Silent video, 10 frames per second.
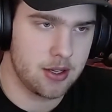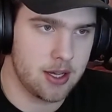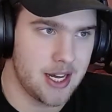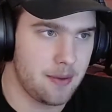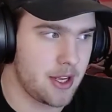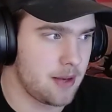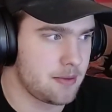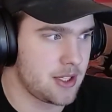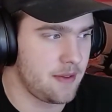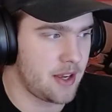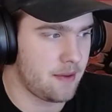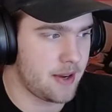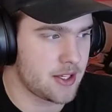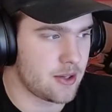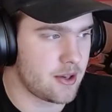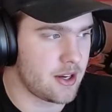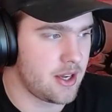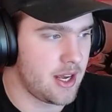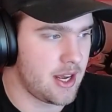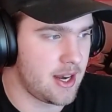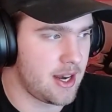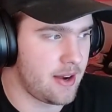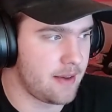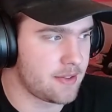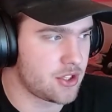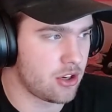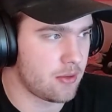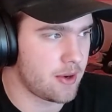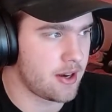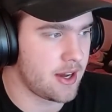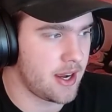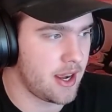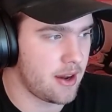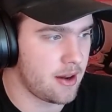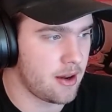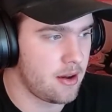uh, when it comes to living in Minnesota, and now I have to turn around and I uh,